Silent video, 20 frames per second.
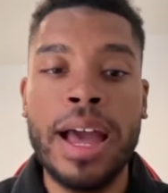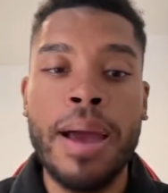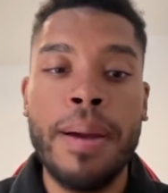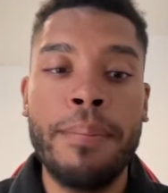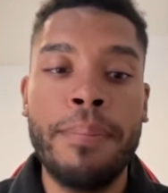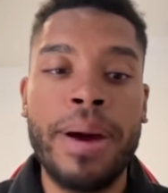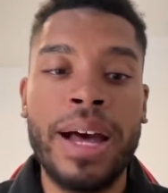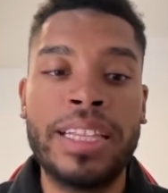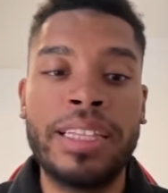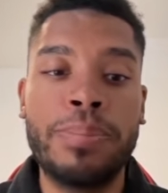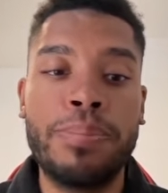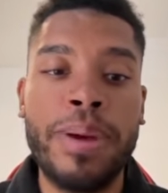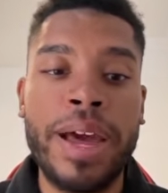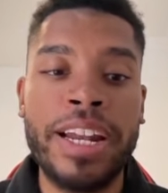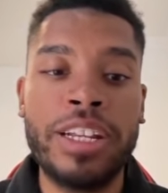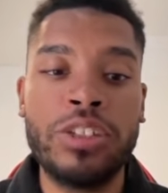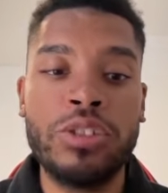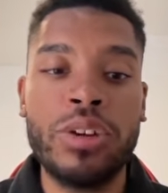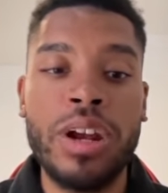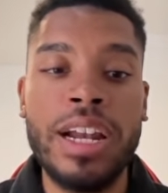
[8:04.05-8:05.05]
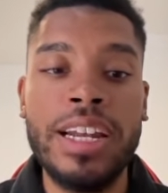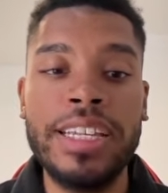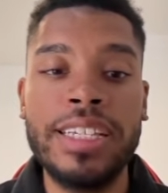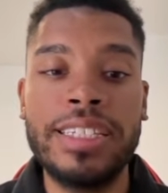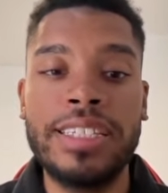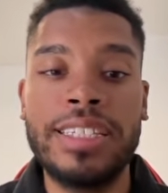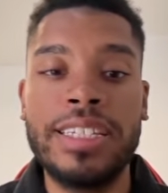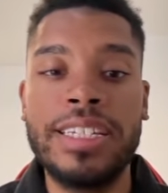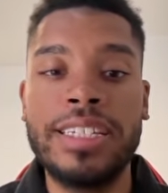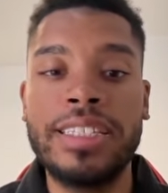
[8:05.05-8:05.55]
but personally,
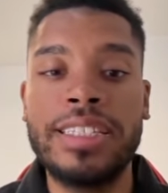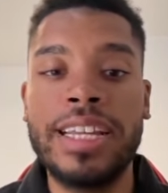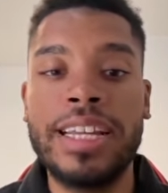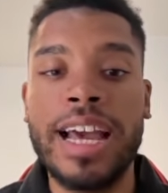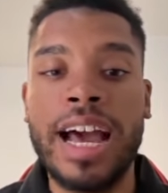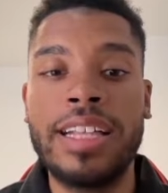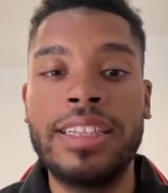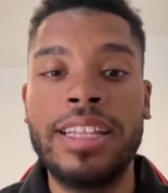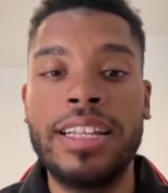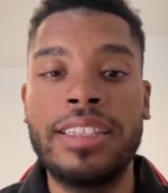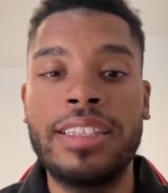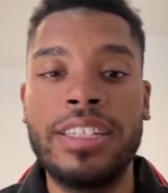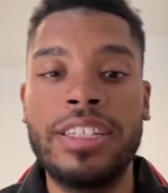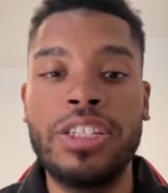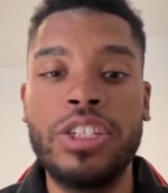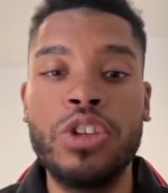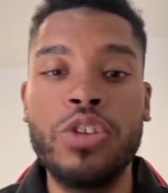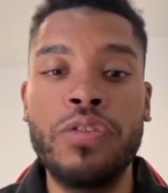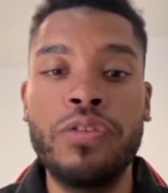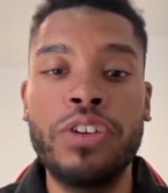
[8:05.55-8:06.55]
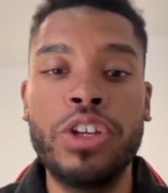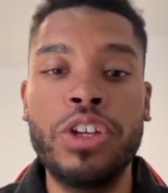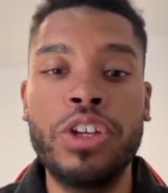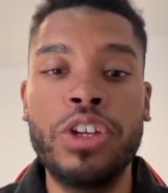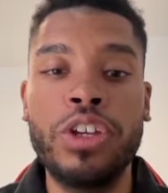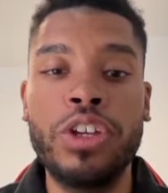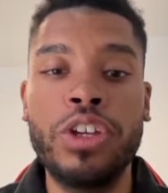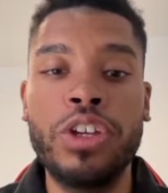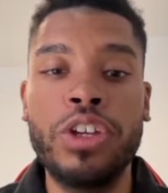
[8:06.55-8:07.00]
since they added this new feature,